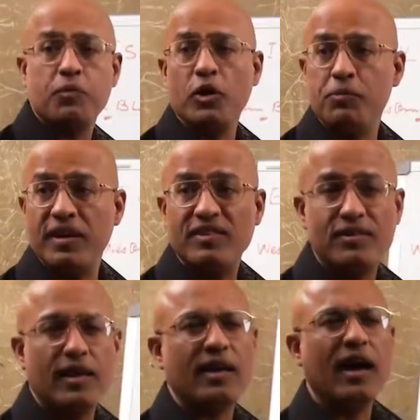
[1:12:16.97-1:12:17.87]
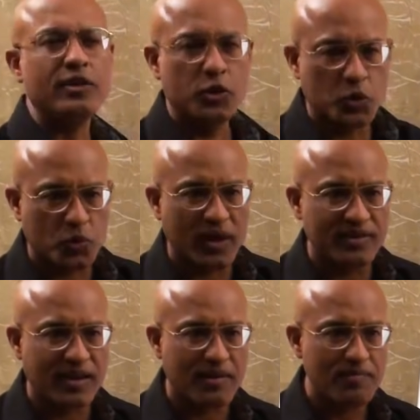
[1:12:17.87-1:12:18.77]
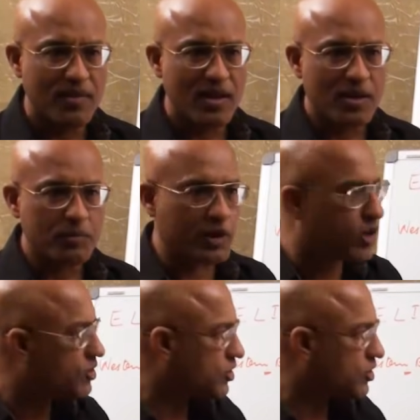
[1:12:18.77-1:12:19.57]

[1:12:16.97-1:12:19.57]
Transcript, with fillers: polymerase is an unusual enzyme because it